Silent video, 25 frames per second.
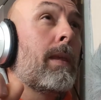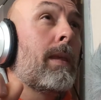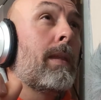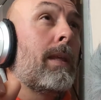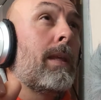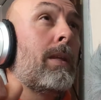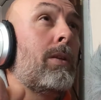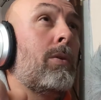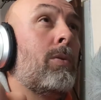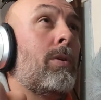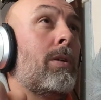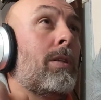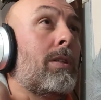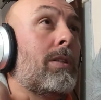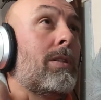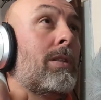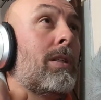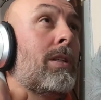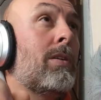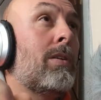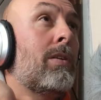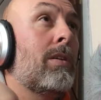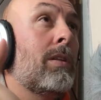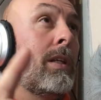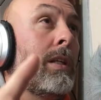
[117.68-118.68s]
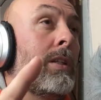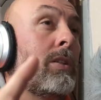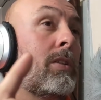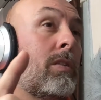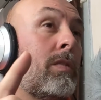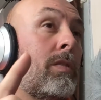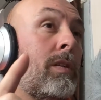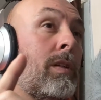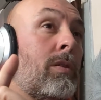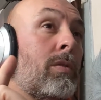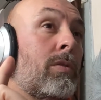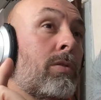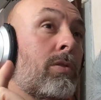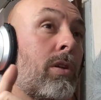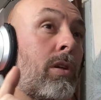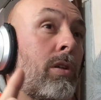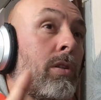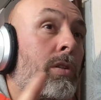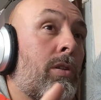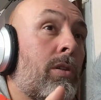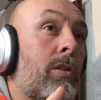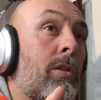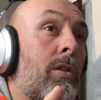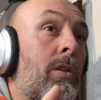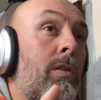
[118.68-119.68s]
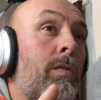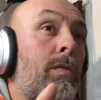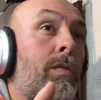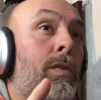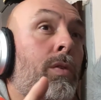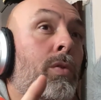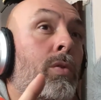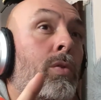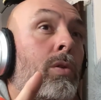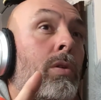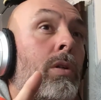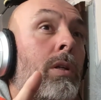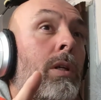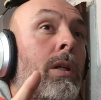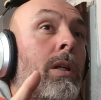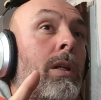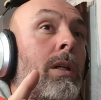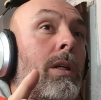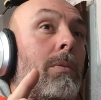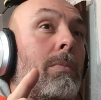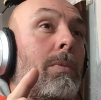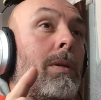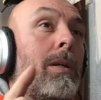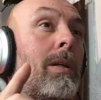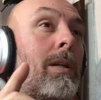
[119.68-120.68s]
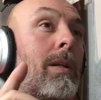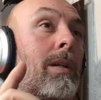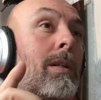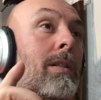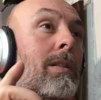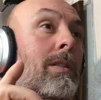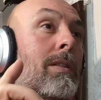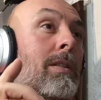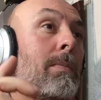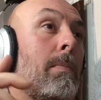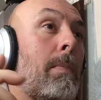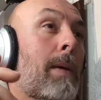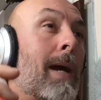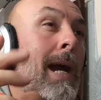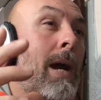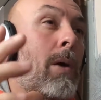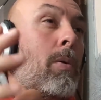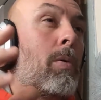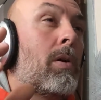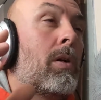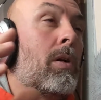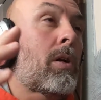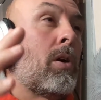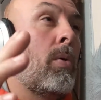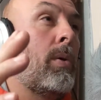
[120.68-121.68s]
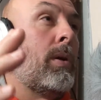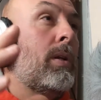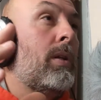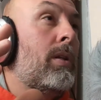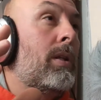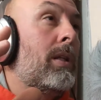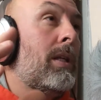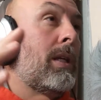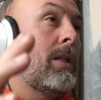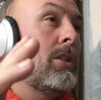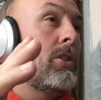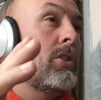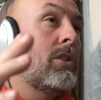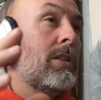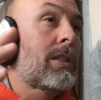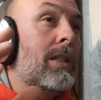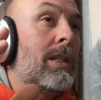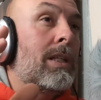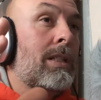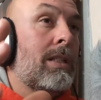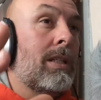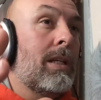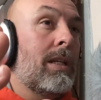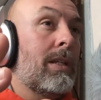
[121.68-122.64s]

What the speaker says: they do consider electric vehicles alternative fuel because the power going to the engines is